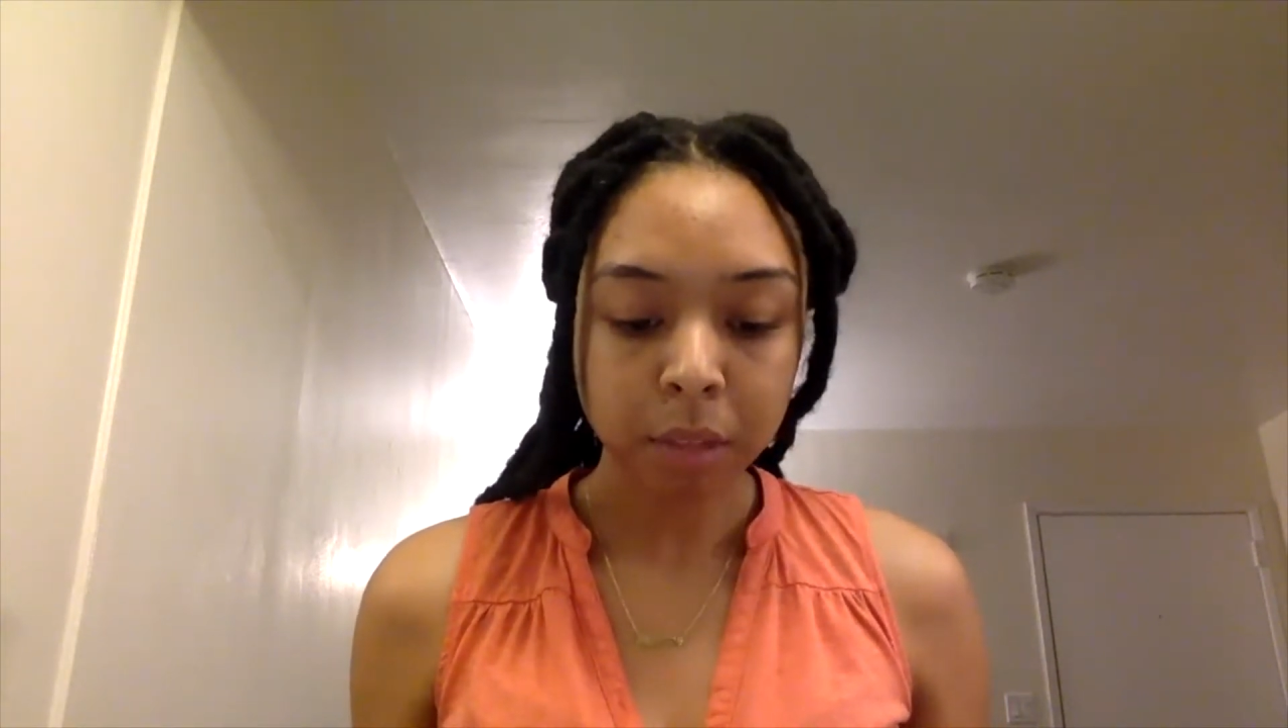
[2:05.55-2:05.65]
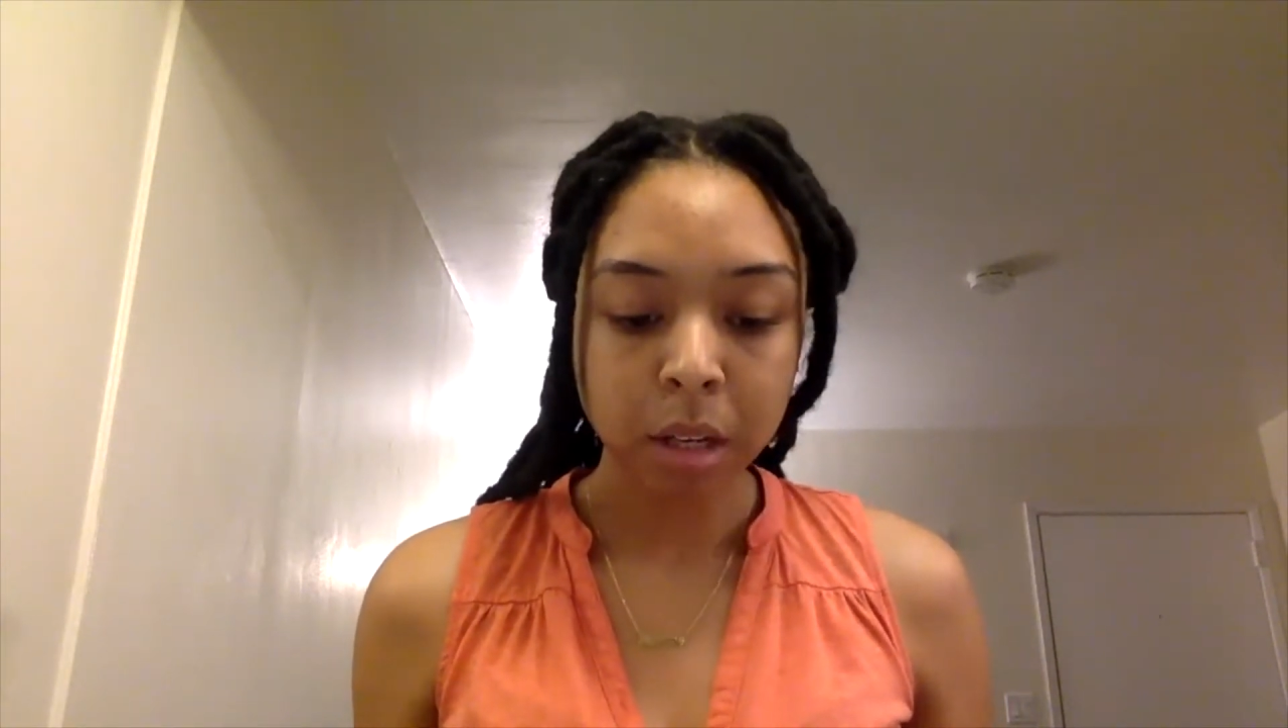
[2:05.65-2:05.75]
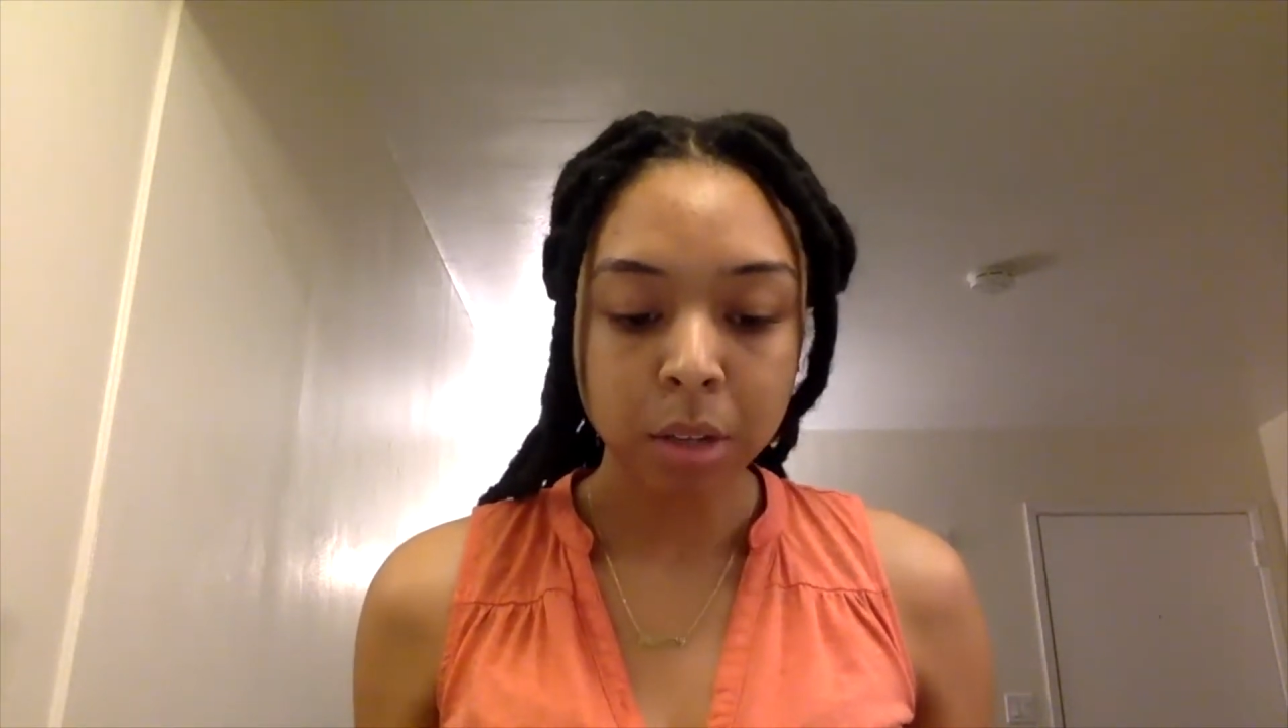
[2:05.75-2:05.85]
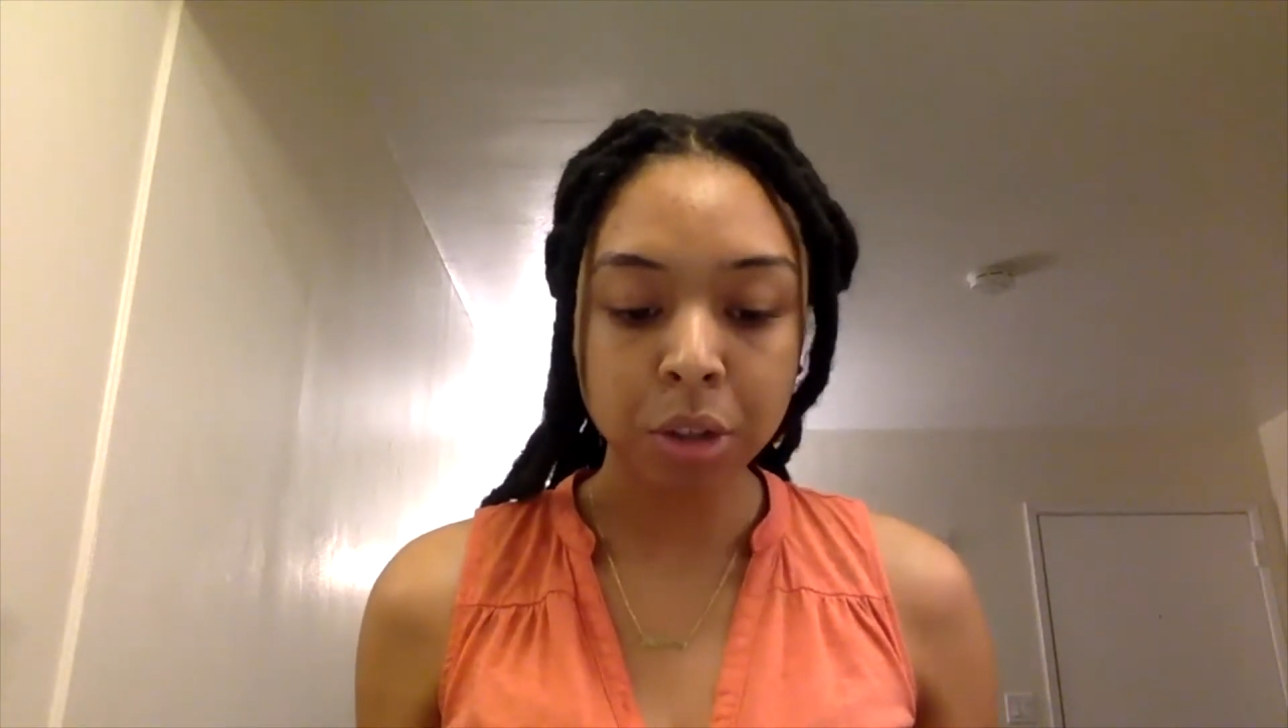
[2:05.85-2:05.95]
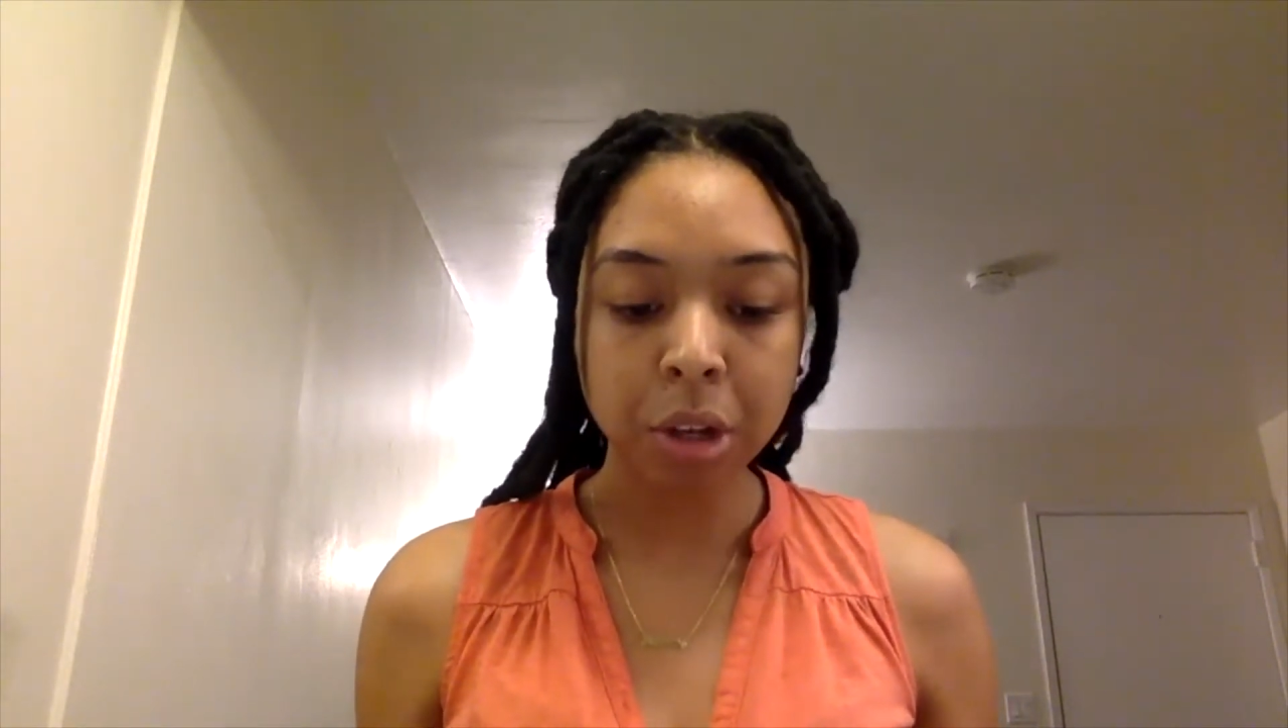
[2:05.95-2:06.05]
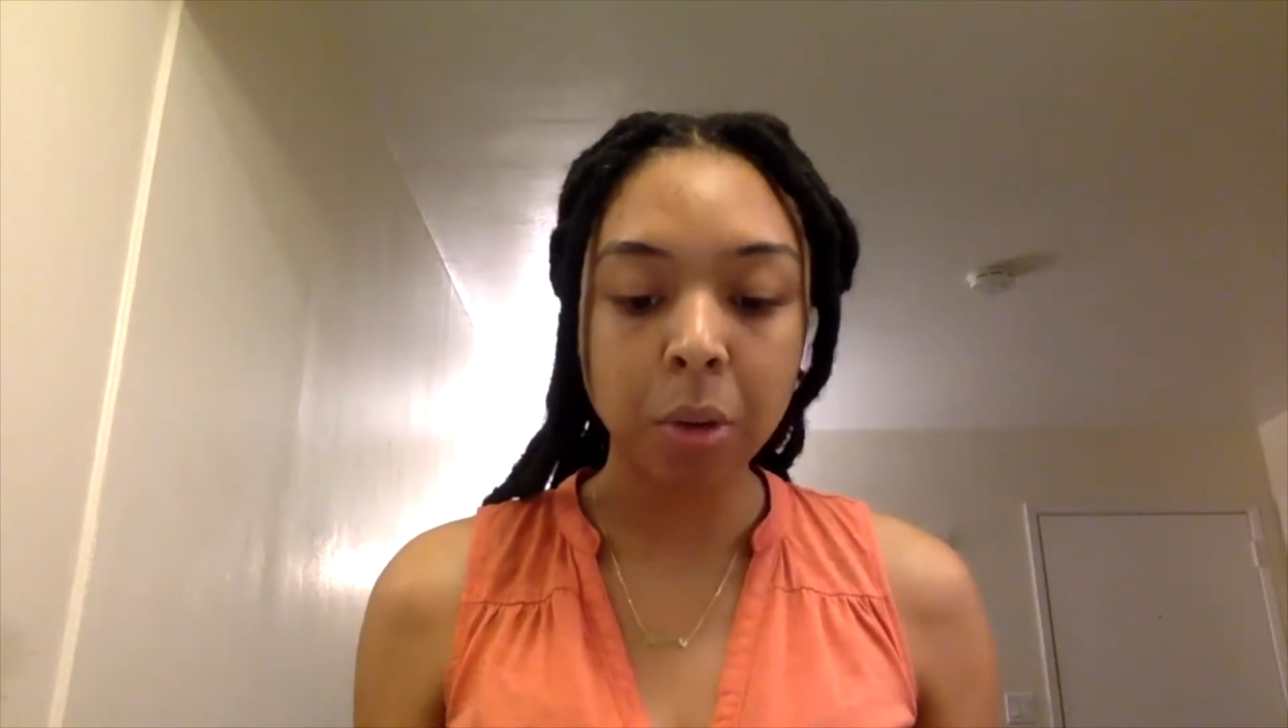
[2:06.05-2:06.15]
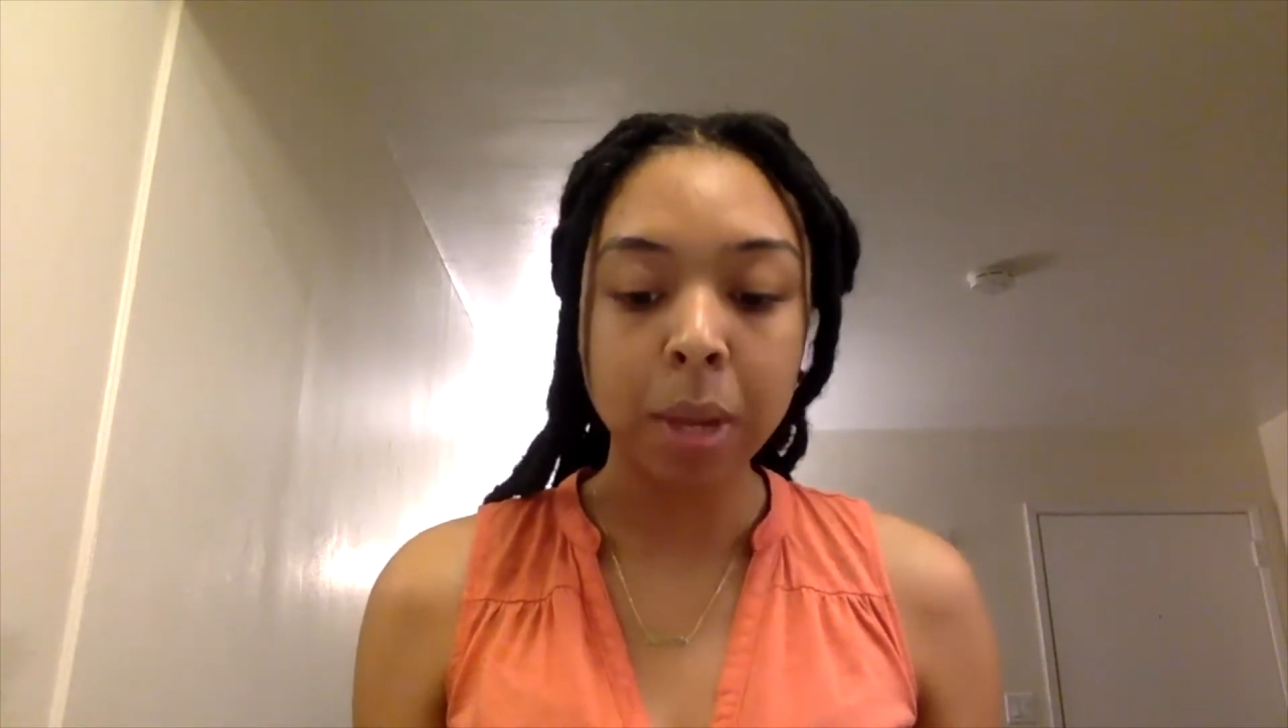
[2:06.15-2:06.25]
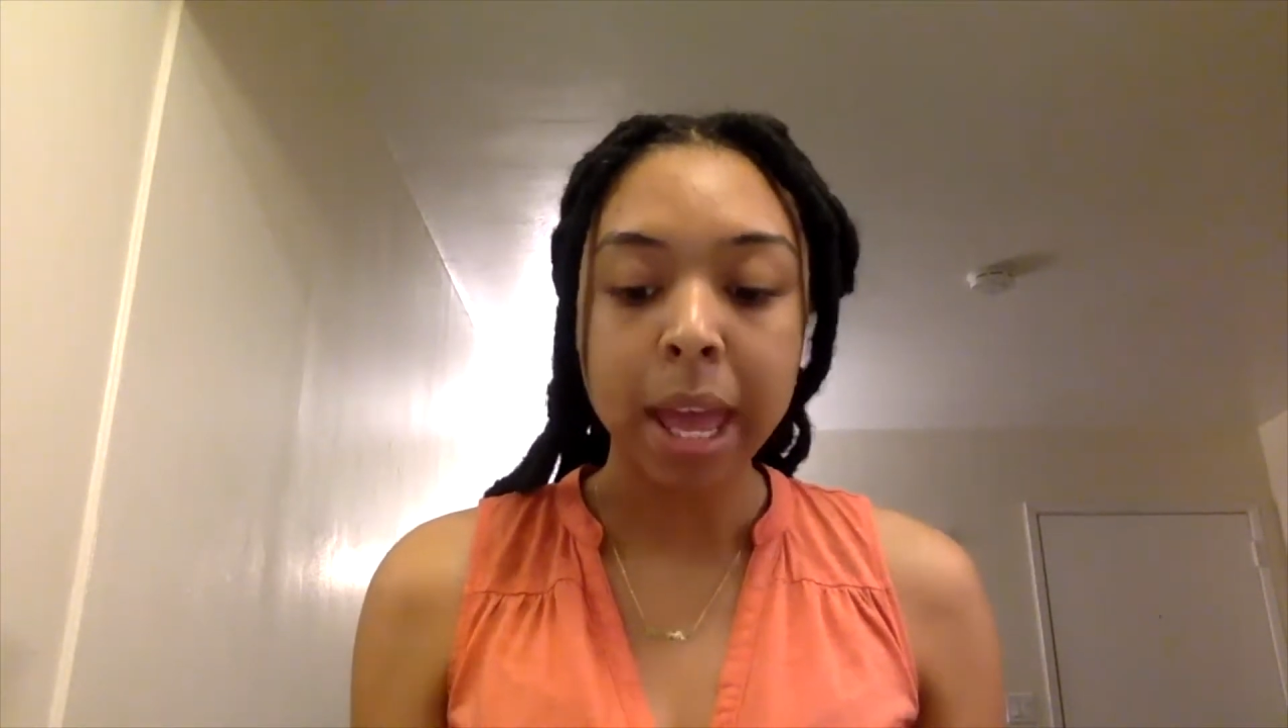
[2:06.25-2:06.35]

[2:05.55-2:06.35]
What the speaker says: So